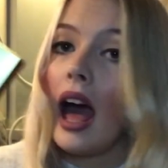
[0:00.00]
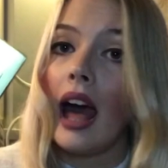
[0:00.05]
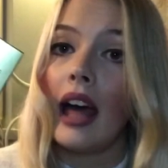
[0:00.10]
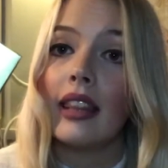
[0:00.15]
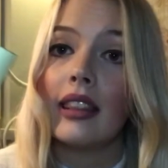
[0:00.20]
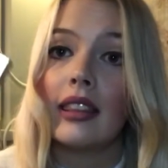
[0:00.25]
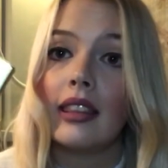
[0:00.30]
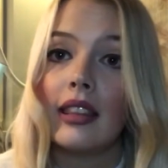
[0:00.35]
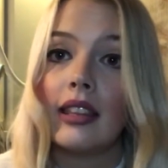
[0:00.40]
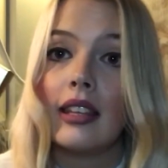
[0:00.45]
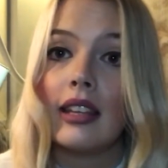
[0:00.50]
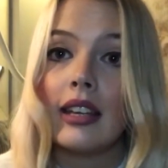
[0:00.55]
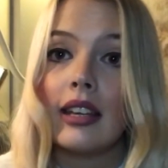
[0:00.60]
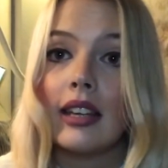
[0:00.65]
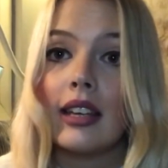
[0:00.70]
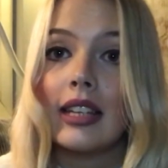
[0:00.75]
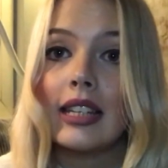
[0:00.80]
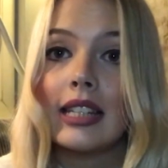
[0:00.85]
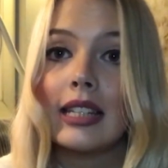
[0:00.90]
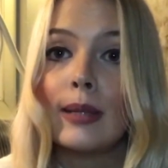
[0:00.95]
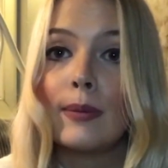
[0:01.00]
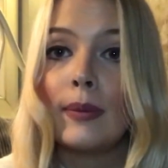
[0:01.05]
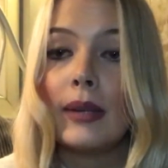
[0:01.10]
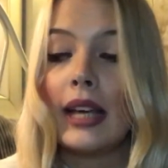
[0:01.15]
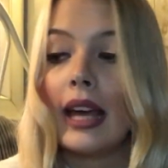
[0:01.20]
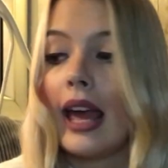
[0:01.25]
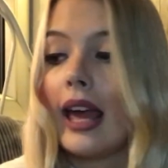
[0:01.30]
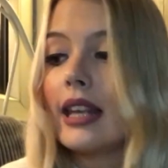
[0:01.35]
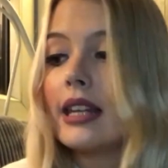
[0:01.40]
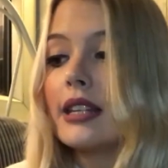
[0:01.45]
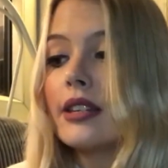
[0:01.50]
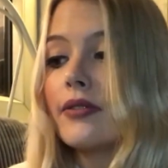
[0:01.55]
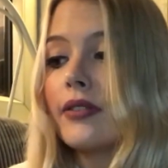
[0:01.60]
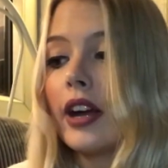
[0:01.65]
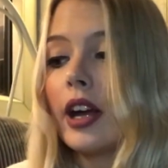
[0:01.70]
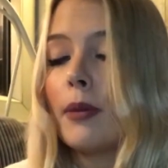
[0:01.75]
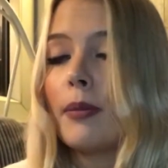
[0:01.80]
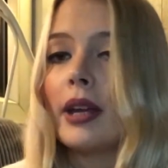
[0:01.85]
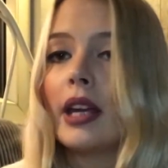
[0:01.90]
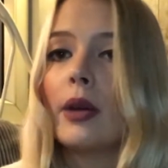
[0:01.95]
and the Split End
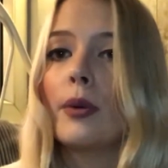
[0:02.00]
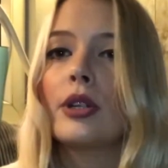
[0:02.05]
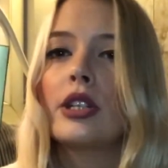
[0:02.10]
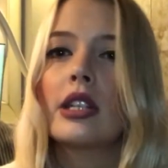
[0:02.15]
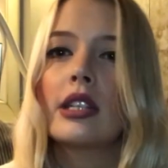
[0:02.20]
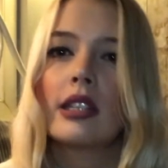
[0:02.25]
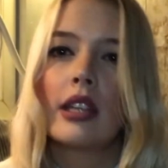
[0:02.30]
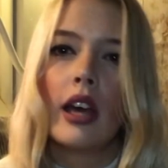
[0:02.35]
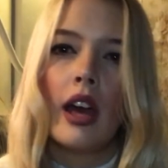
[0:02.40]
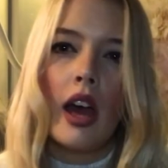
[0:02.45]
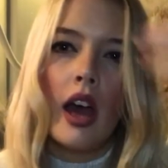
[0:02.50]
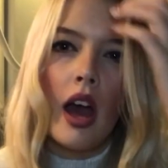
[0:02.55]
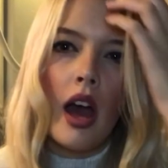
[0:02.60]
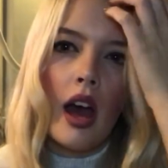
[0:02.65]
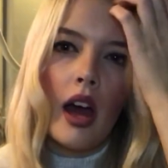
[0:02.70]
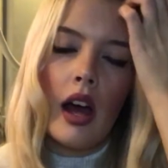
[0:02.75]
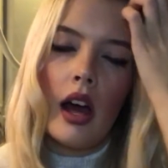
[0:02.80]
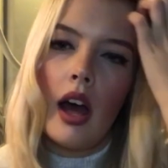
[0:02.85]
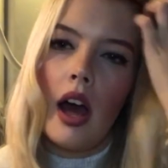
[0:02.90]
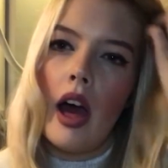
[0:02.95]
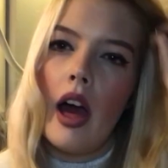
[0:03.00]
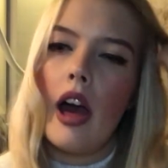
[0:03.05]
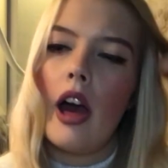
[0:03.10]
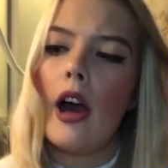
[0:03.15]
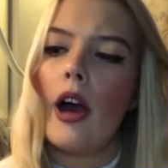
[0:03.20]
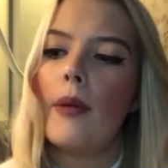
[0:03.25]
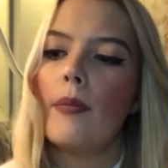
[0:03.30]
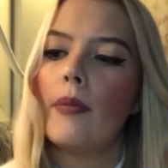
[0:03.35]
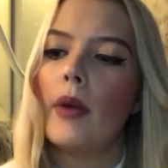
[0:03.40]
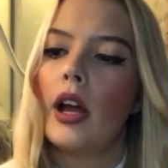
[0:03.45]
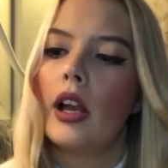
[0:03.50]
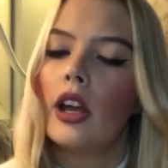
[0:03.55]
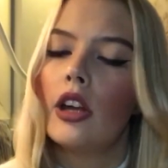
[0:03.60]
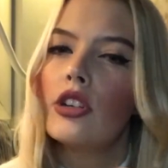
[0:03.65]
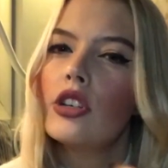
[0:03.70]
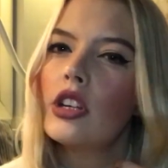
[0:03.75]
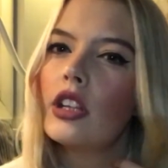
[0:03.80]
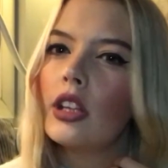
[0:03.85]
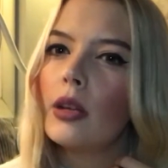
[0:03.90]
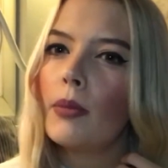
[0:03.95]
Therapy, which is a
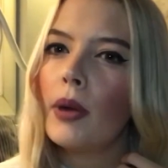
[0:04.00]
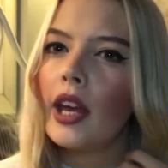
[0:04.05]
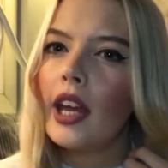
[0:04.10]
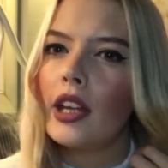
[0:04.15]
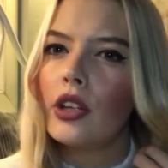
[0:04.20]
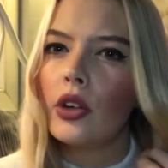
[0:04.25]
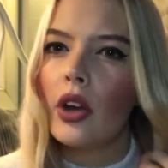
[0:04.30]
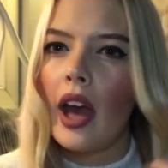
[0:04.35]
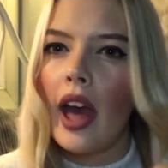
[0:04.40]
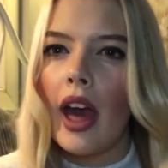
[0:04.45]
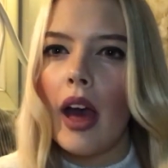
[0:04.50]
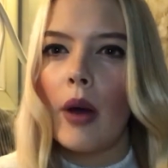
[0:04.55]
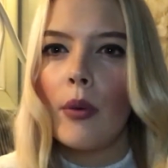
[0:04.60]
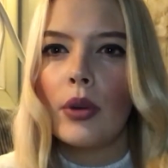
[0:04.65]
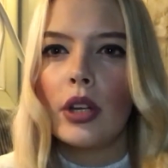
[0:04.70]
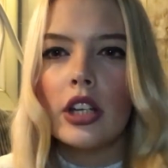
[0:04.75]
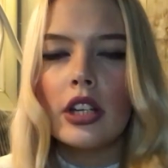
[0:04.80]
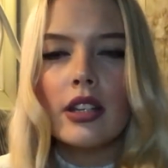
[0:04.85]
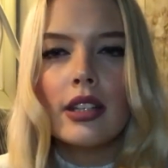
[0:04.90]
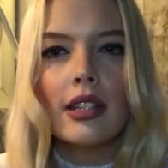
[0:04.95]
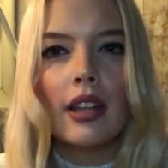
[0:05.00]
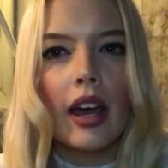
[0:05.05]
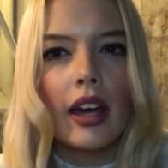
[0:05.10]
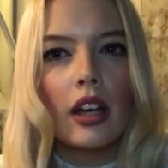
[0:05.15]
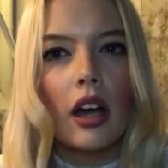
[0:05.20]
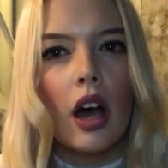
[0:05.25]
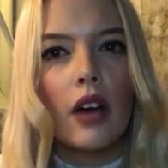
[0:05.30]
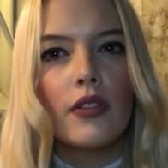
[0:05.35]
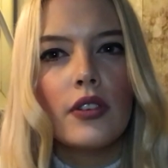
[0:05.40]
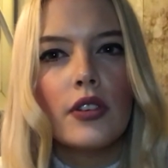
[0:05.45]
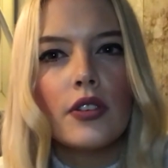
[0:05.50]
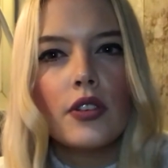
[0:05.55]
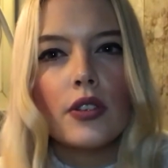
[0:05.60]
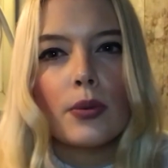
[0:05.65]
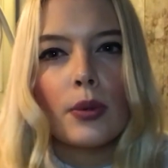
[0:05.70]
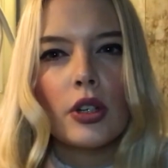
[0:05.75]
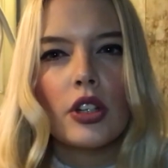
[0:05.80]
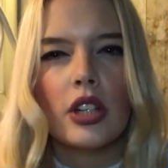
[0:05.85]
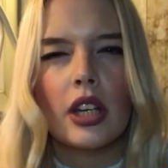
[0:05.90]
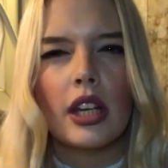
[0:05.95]
lotion that you put in your hair when it's like after you
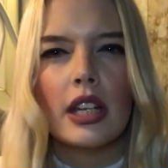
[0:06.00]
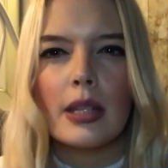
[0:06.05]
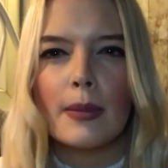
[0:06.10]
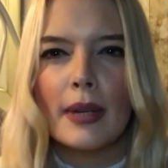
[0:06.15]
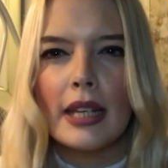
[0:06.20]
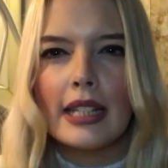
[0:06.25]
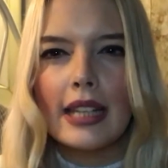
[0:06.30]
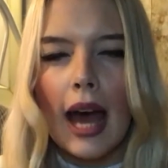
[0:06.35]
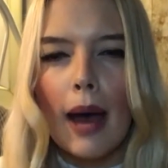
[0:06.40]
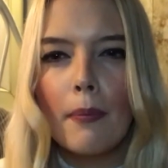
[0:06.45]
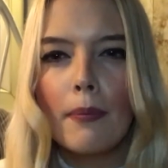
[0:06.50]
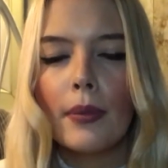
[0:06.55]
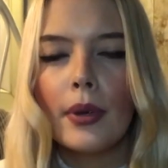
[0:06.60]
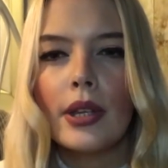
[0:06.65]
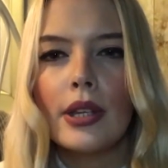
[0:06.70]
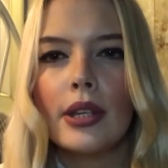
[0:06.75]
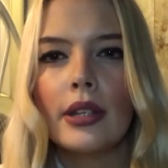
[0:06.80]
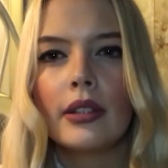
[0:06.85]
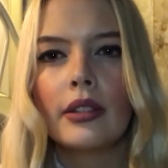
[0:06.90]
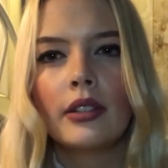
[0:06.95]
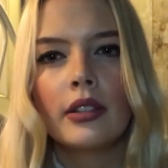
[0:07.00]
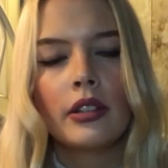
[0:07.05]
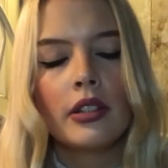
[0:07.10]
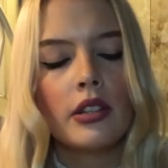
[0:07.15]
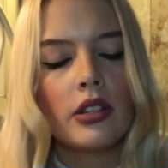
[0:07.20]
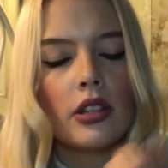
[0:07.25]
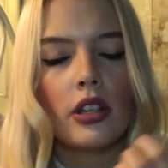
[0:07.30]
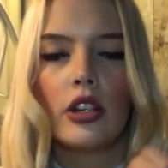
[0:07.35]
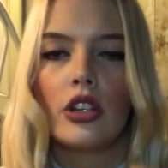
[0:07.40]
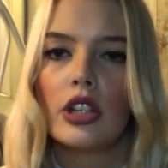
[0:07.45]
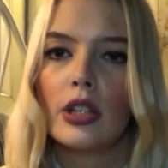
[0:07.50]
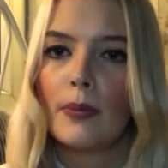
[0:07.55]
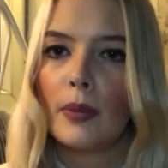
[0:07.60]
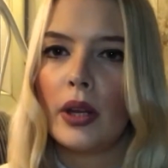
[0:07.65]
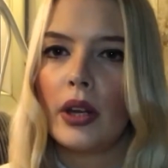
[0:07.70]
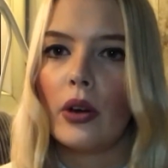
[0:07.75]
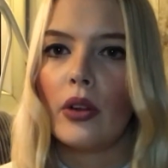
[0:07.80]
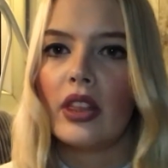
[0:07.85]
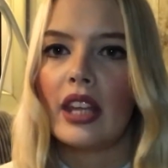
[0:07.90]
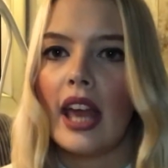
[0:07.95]
just wash it and it's a bit damp, so you just
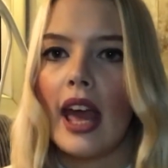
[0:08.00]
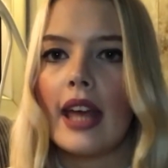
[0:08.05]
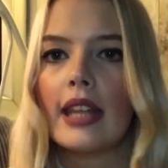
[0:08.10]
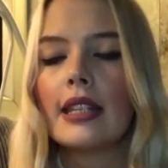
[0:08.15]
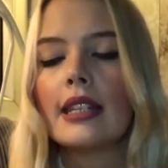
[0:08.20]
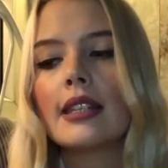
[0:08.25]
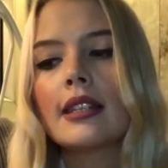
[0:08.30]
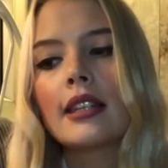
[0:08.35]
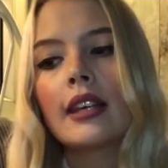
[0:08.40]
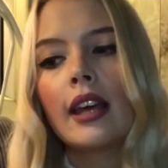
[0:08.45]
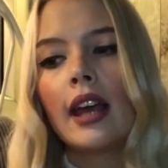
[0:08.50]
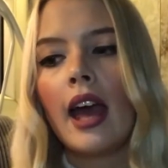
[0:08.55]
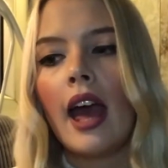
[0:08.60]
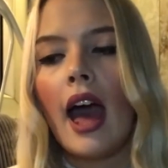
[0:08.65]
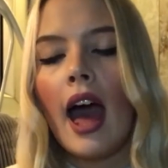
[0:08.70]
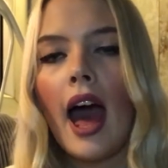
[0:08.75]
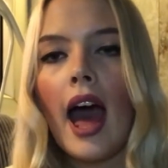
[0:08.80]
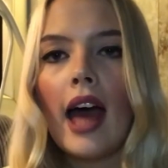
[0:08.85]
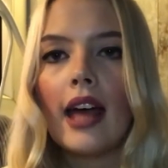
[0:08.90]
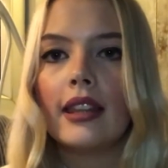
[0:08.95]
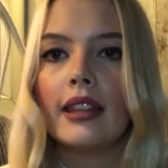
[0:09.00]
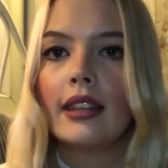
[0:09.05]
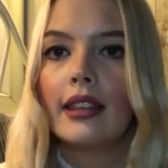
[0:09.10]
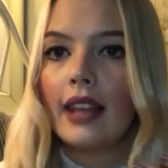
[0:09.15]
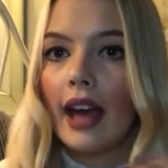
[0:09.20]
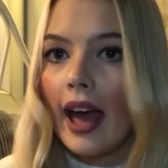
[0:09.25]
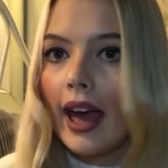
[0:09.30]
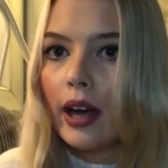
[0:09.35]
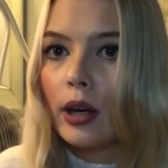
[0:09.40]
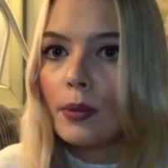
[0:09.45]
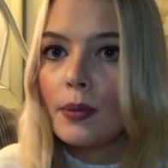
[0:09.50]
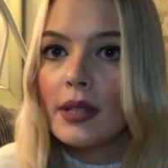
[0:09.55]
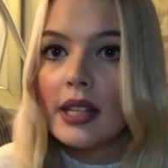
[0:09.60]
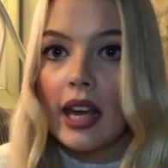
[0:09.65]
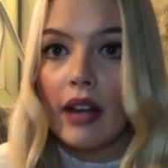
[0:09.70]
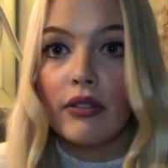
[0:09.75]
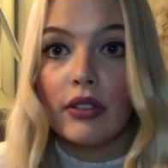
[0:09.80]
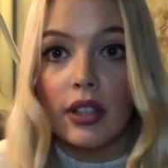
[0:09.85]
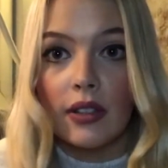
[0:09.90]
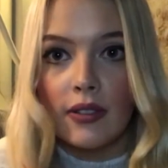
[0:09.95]
put it on the ends, and that helps
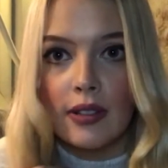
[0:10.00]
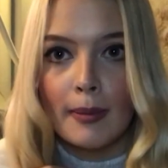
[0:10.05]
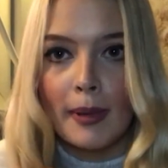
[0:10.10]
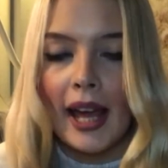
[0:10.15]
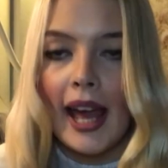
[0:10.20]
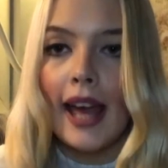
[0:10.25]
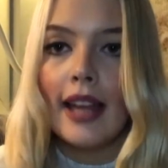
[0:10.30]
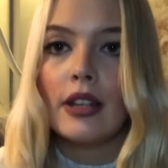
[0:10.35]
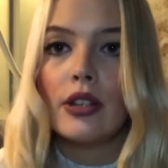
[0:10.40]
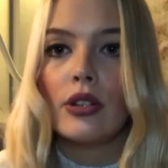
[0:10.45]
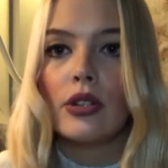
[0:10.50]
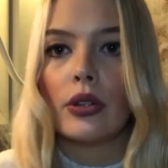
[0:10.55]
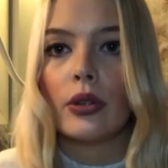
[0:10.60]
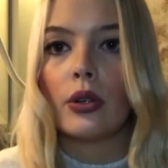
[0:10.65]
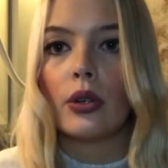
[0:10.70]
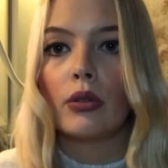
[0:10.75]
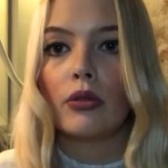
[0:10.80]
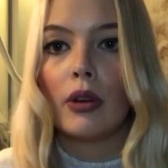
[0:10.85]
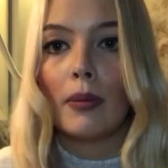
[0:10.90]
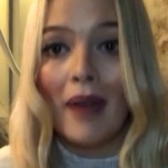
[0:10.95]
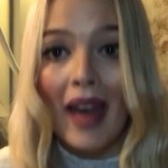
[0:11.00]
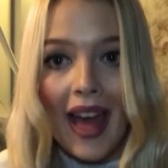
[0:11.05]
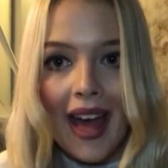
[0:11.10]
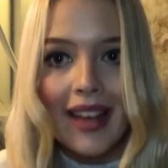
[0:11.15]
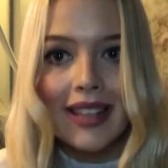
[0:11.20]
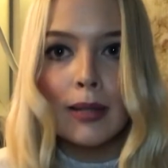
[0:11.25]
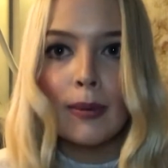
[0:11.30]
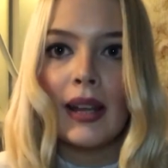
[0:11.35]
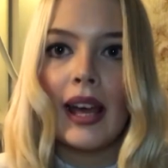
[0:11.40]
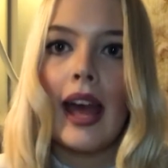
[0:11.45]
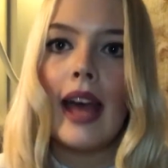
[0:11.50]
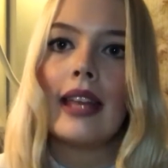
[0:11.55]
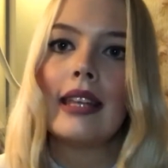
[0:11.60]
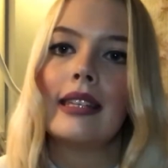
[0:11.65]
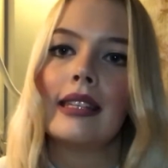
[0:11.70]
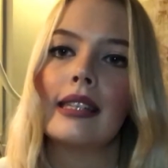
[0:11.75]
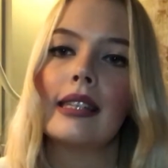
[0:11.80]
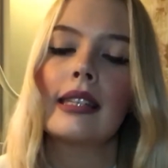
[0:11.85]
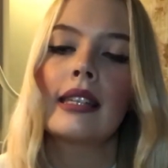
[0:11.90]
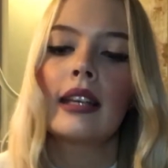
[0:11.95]
get rid of split ends or repair split
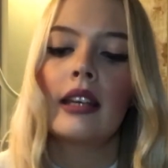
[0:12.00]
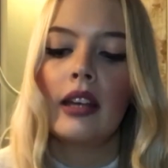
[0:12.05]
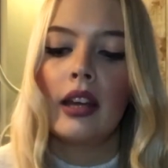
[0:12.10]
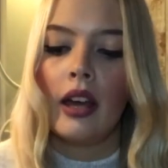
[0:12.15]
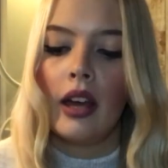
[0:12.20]
ends,